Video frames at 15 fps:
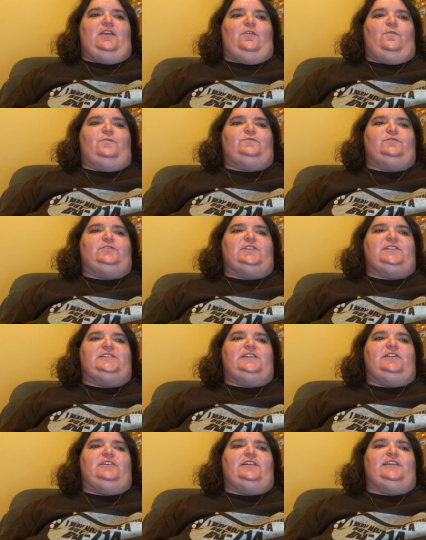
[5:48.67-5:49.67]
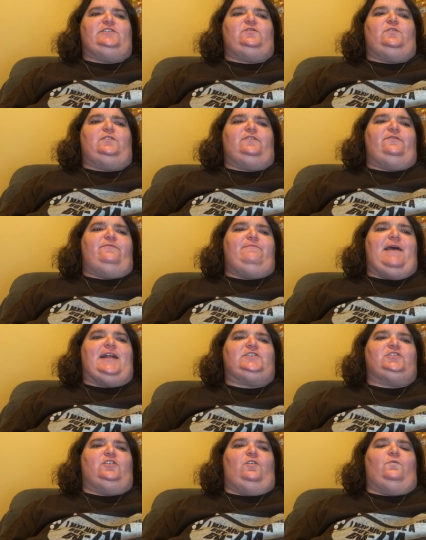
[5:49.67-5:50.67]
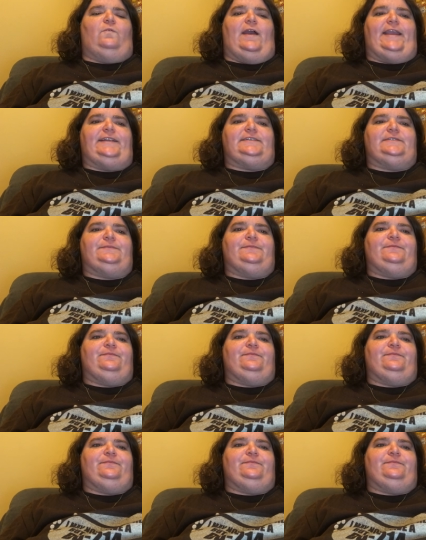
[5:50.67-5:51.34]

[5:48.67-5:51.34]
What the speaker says: which was considered a sort of magical rite.